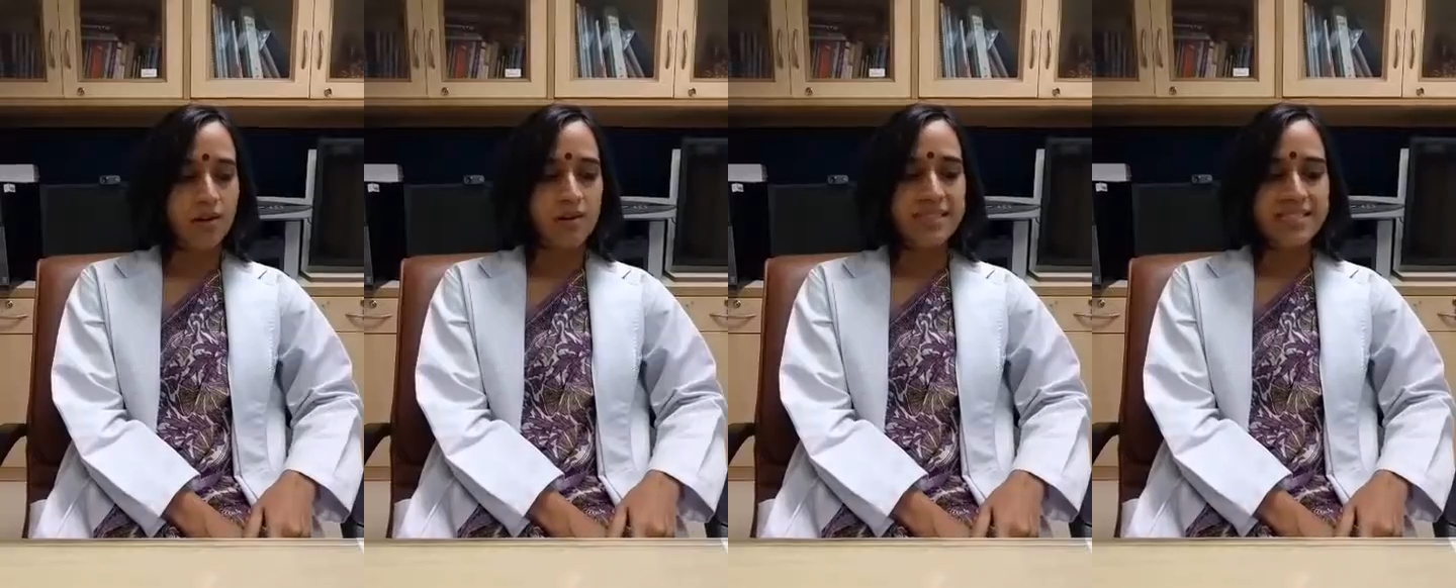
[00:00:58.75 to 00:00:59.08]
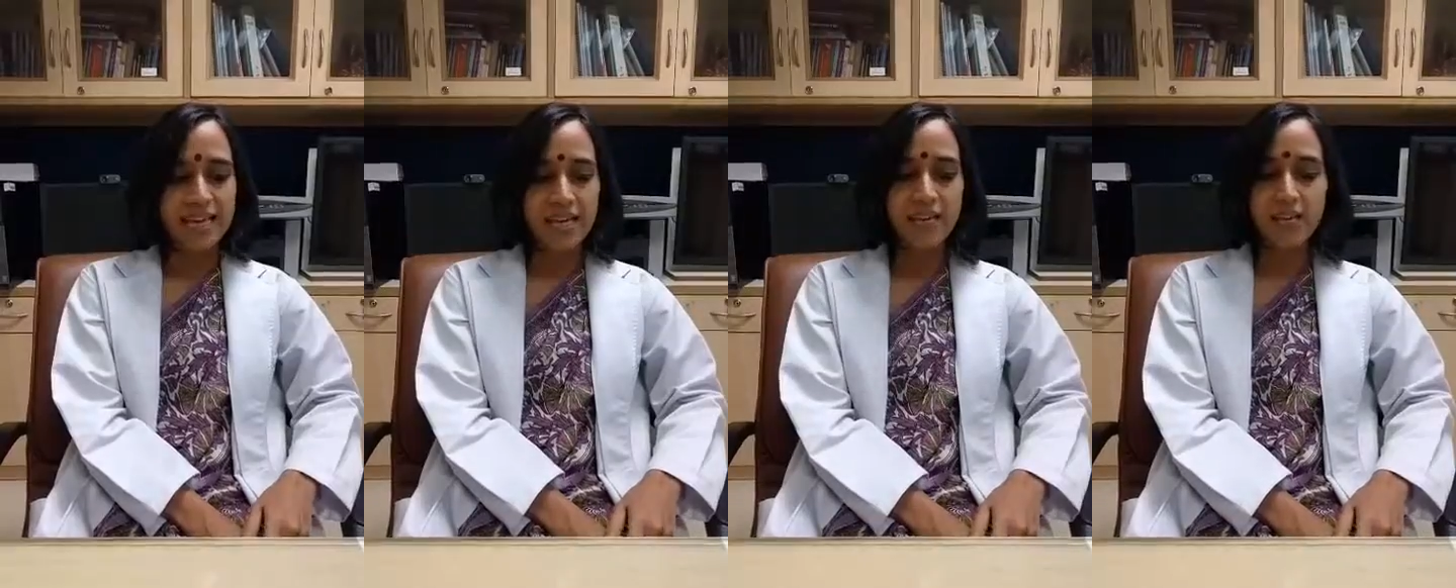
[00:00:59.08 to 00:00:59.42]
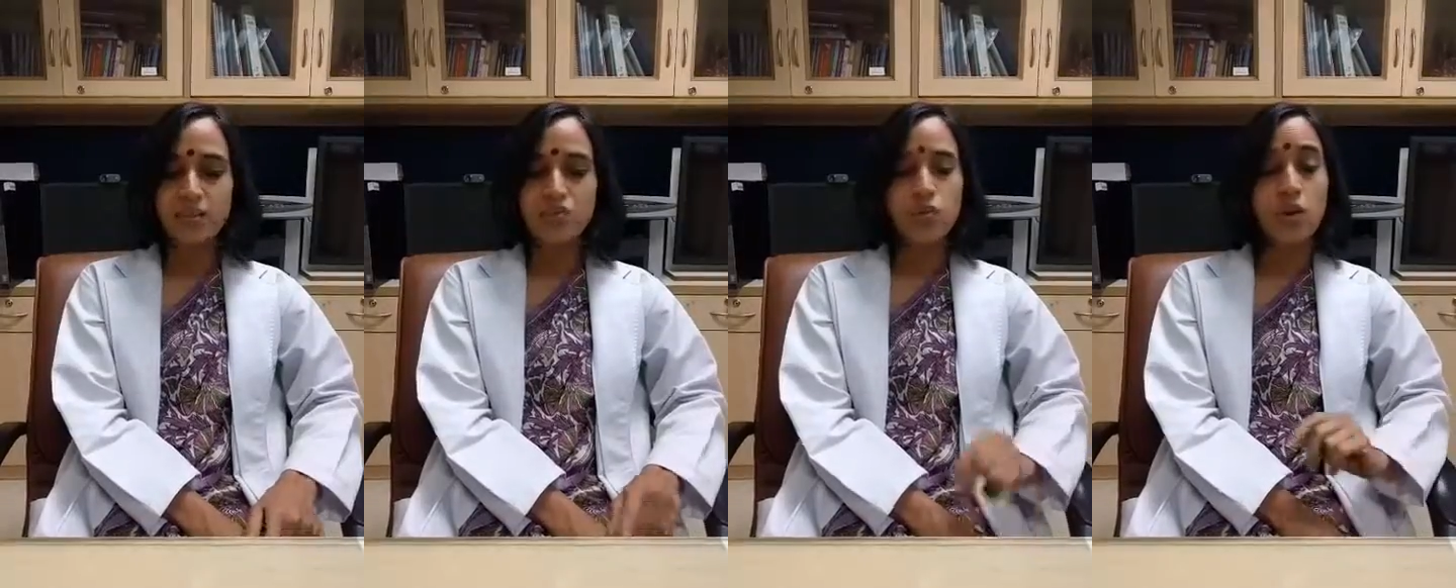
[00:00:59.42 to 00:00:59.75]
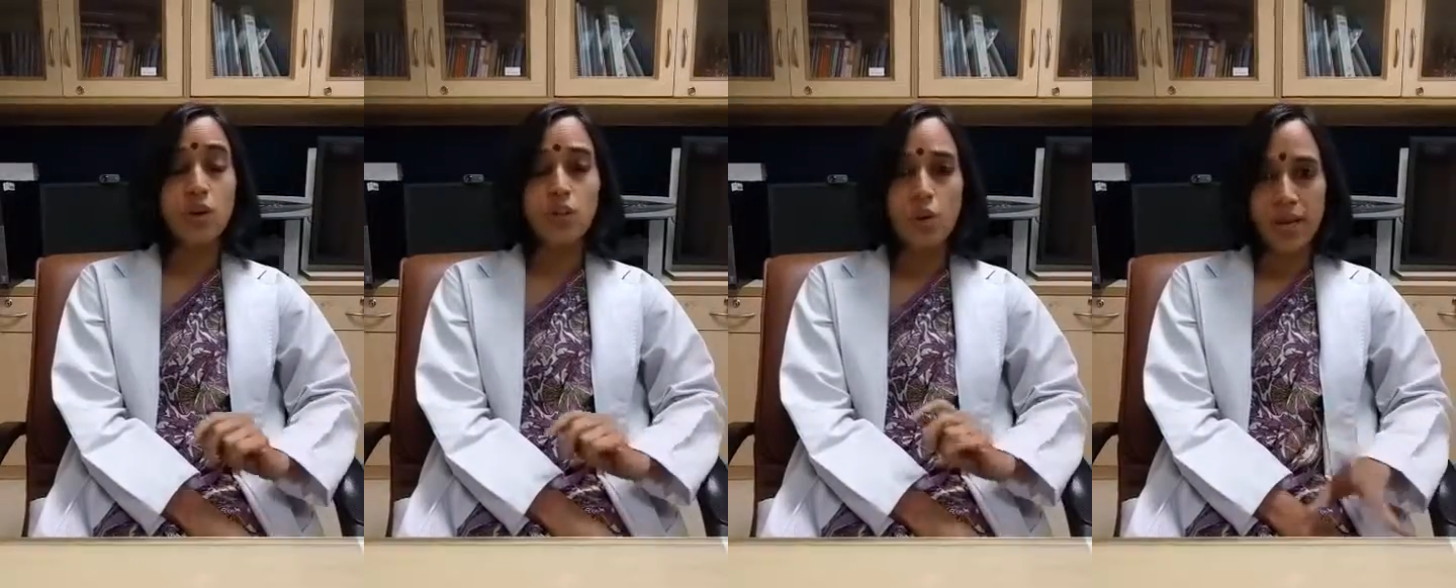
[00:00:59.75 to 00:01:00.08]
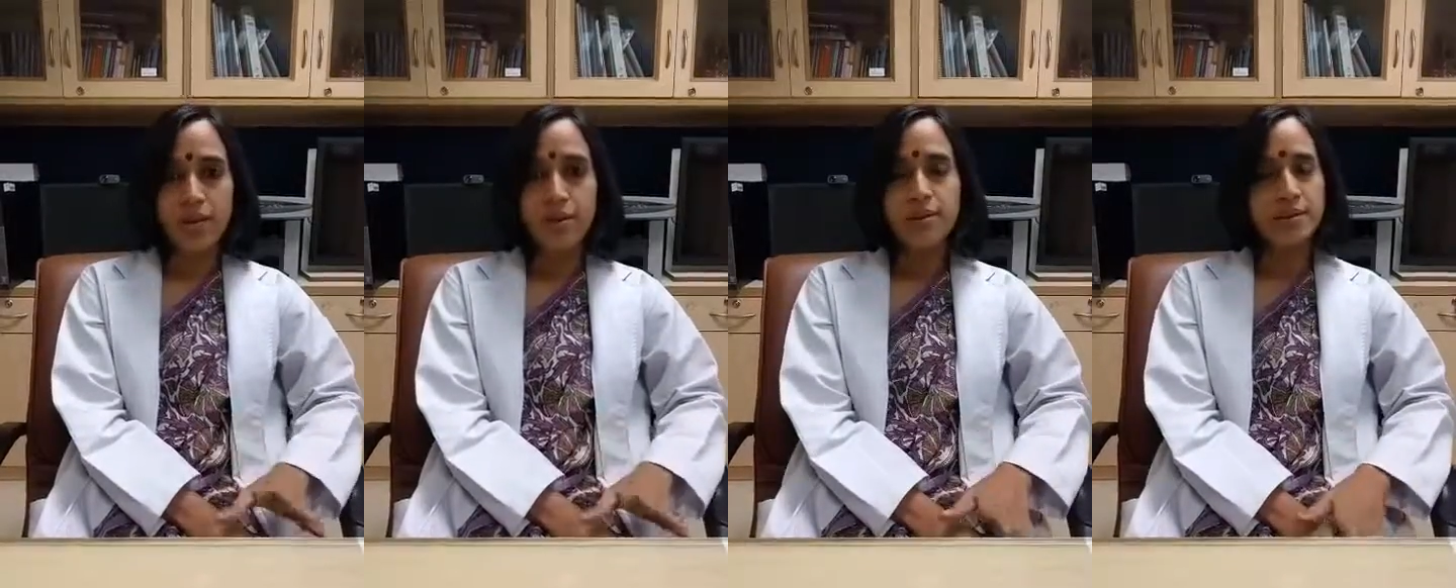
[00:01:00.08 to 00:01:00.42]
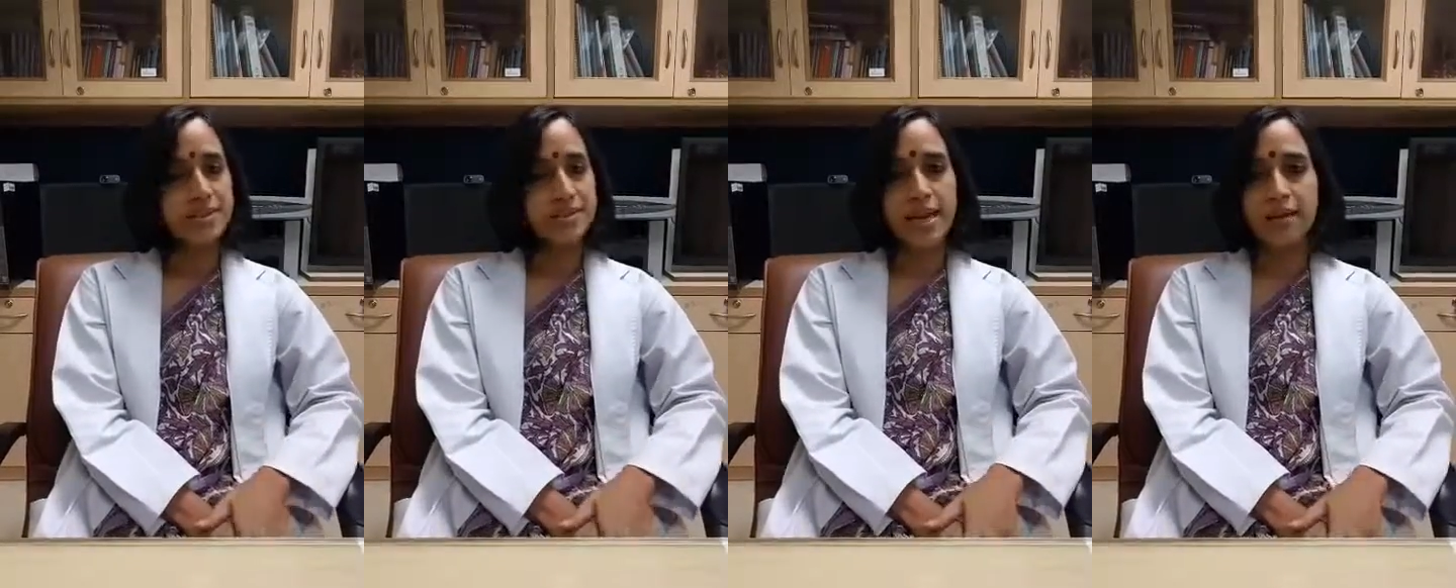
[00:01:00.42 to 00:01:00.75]
The second is to avoid
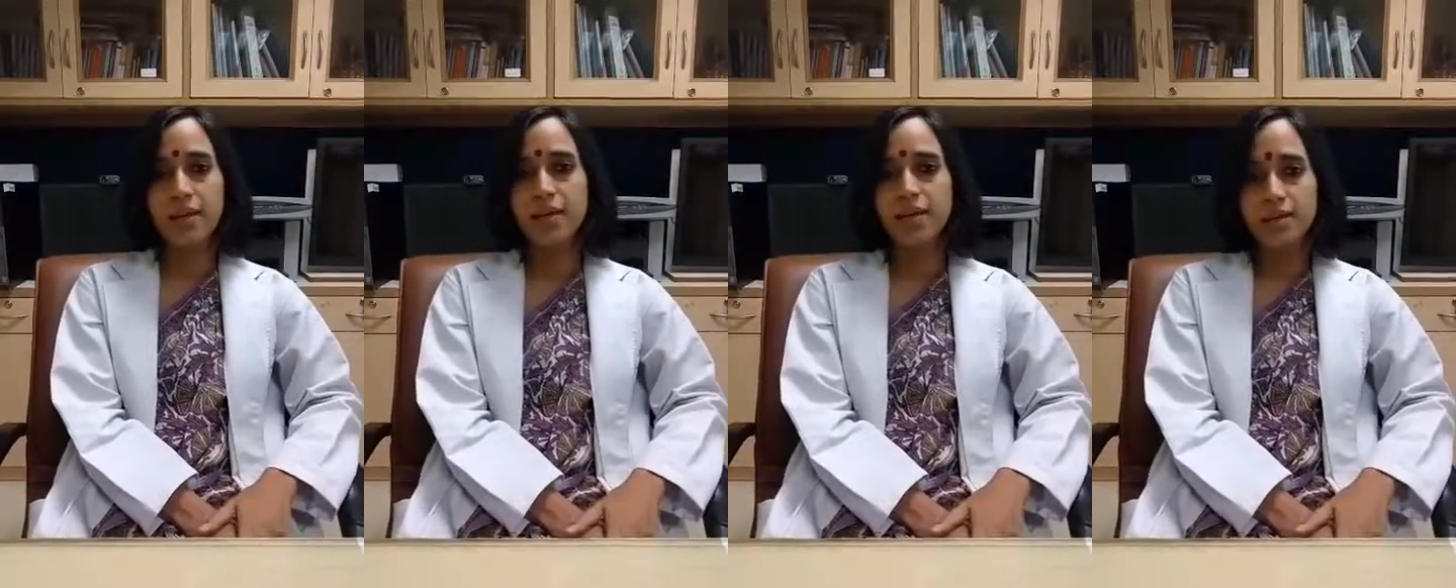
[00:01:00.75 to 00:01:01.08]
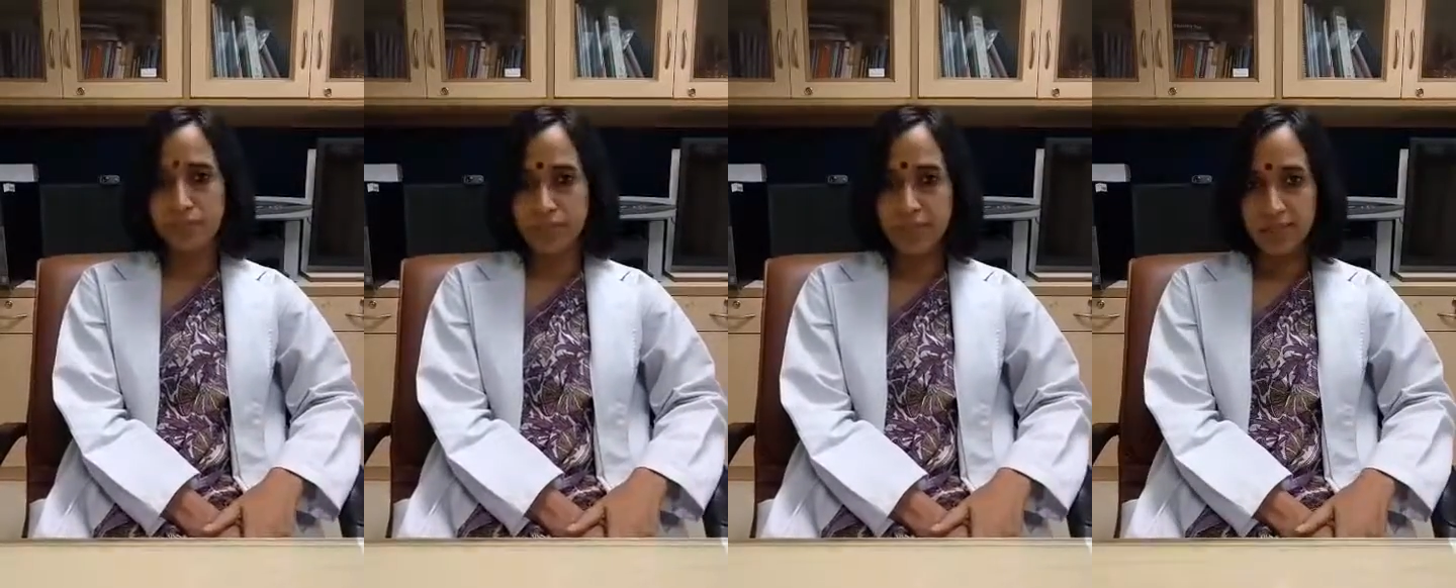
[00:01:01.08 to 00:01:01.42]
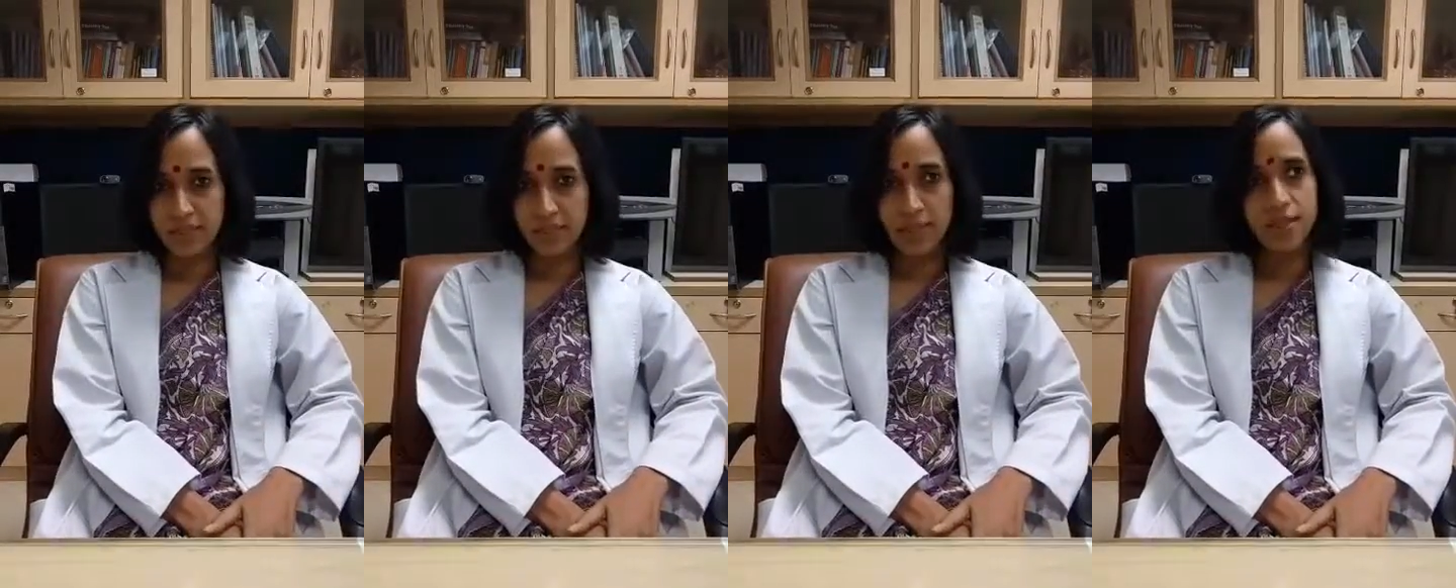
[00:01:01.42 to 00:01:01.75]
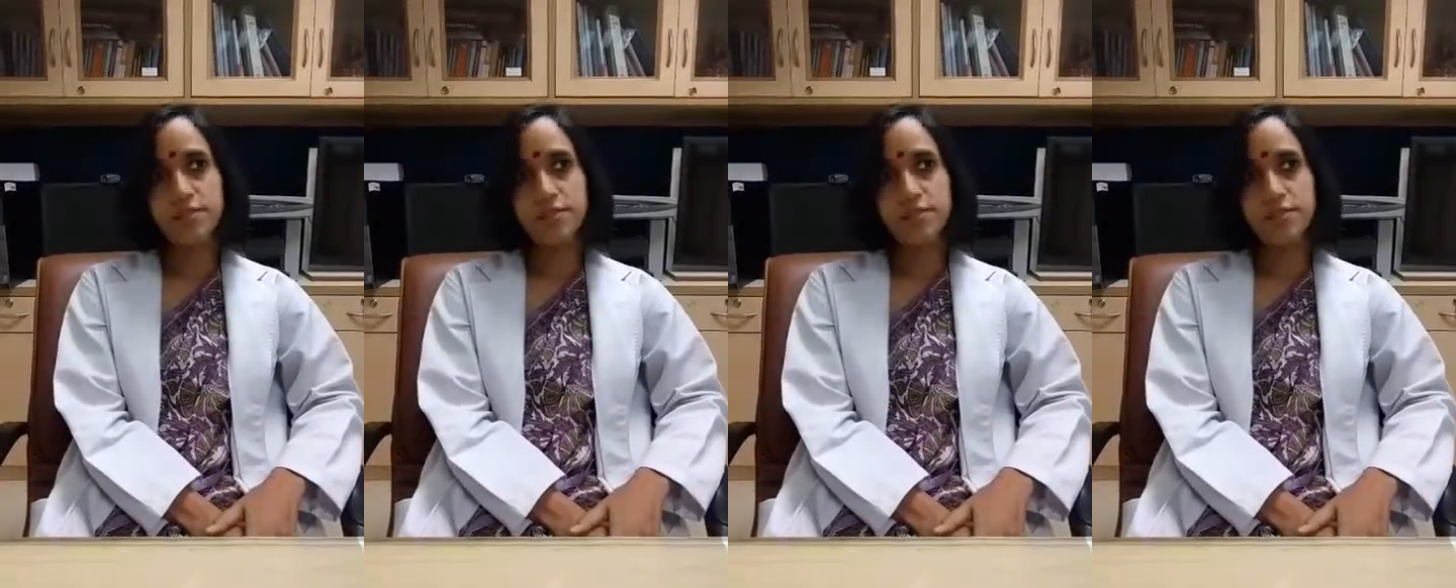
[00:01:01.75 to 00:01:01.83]
snacking completely.